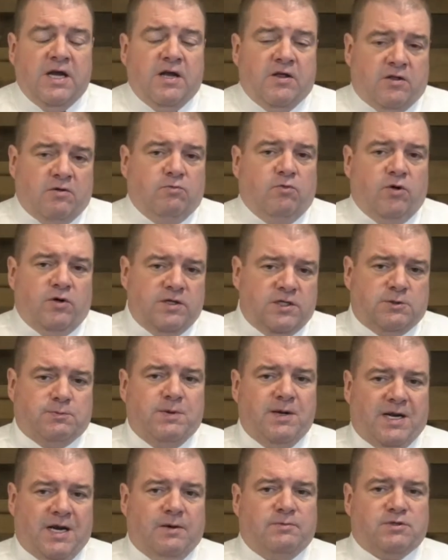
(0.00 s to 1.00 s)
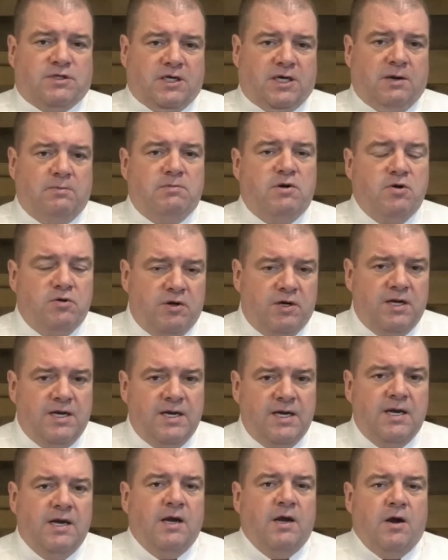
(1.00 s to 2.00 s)
The more this becomes a
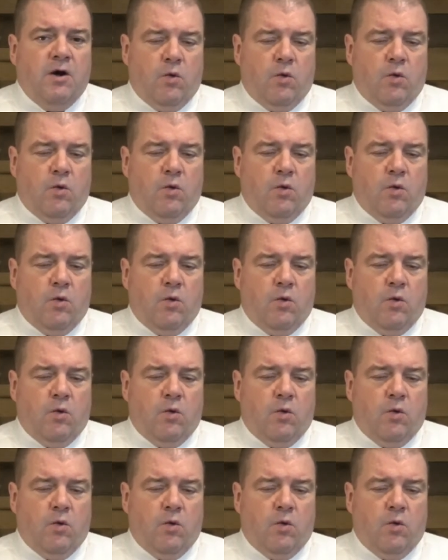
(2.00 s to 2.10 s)
community